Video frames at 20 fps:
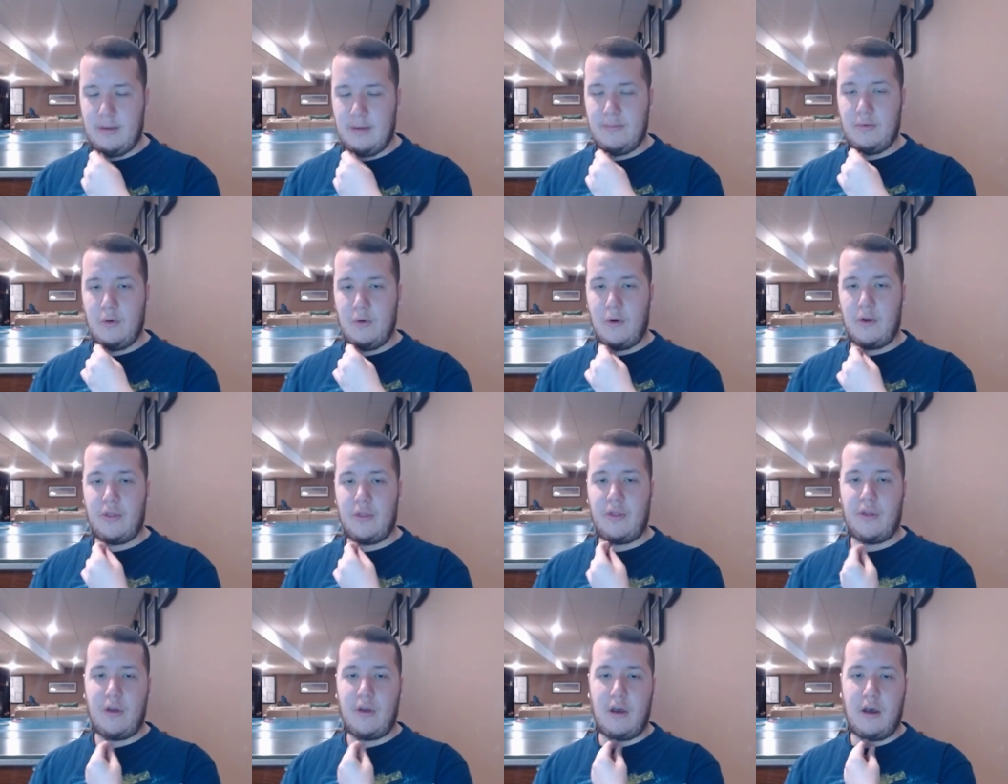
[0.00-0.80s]
up
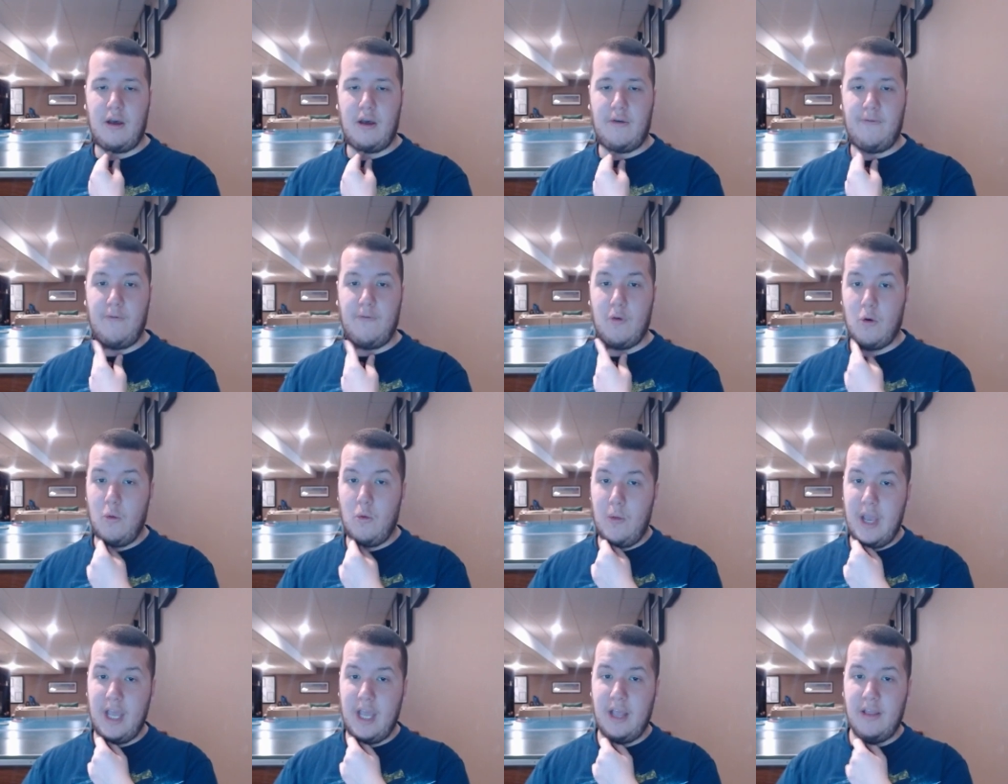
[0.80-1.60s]
north uh, for a
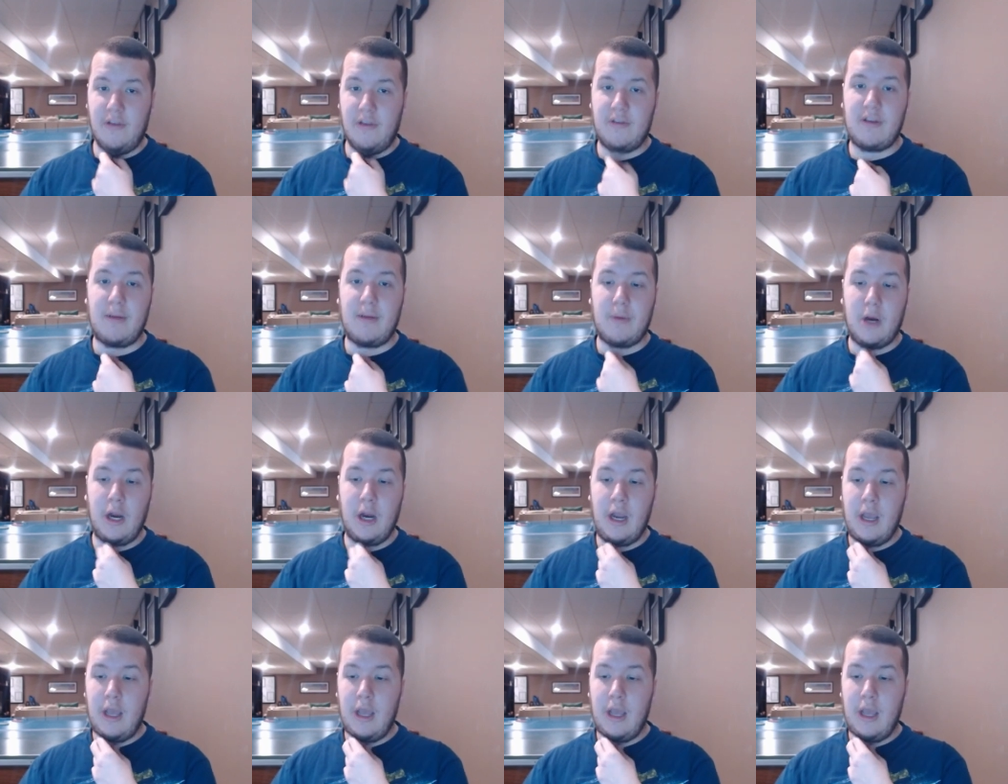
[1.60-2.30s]
week in the summer,